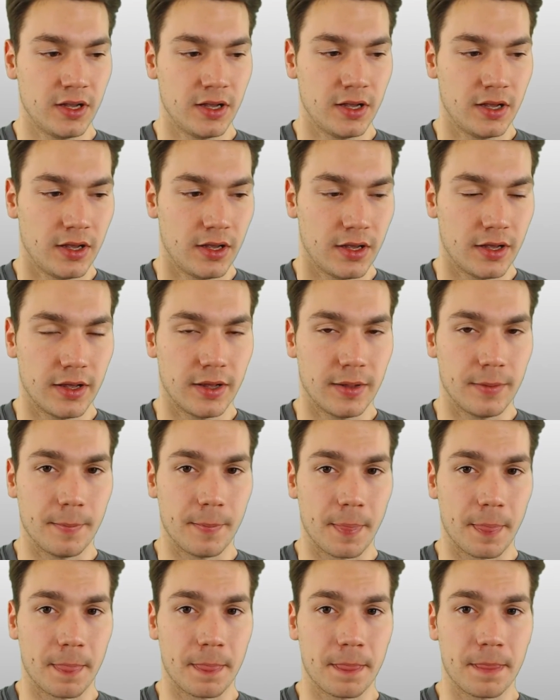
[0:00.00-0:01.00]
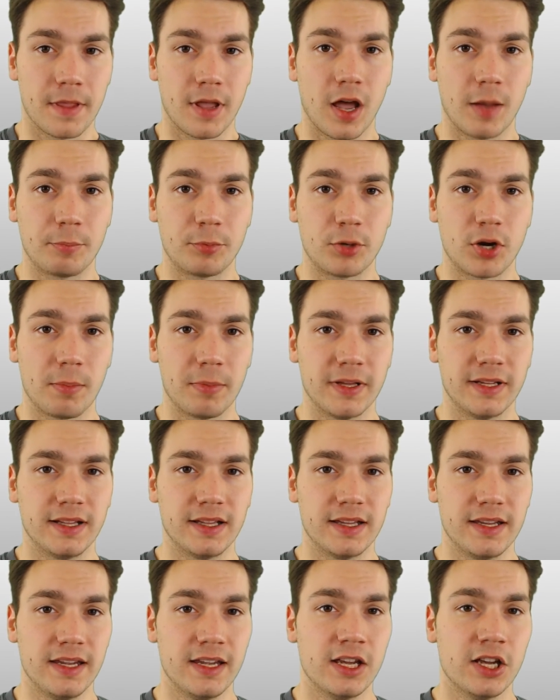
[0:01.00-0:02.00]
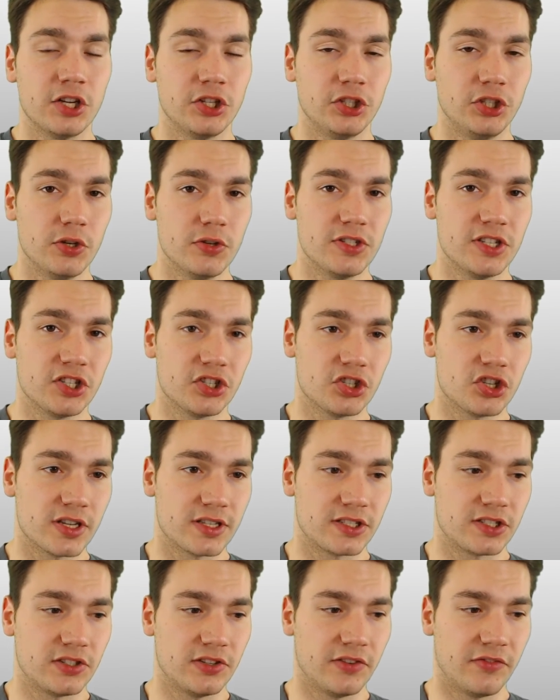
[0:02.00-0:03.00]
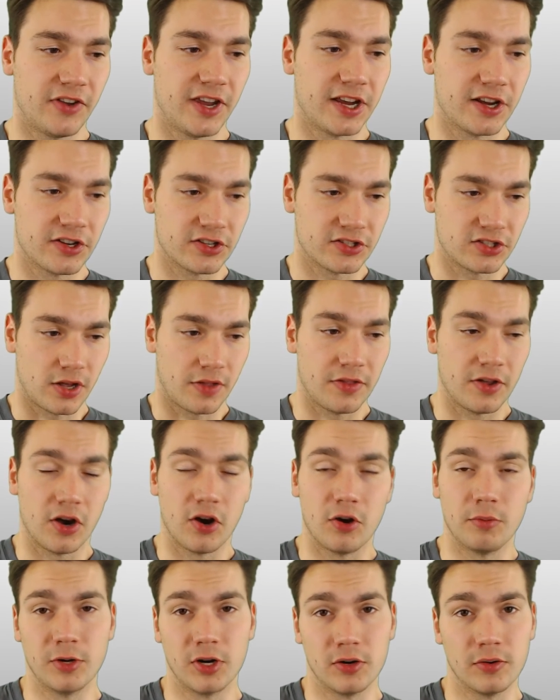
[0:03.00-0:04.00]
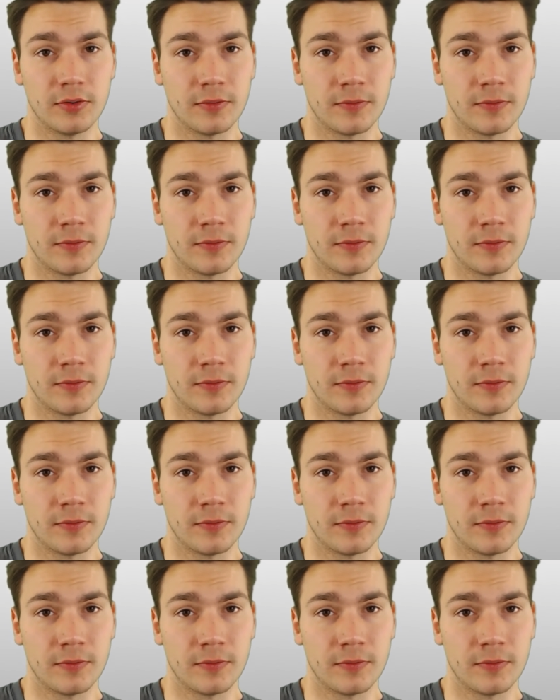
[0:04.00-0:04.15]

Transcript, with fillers: um, appropriately using just your fingers on the home row,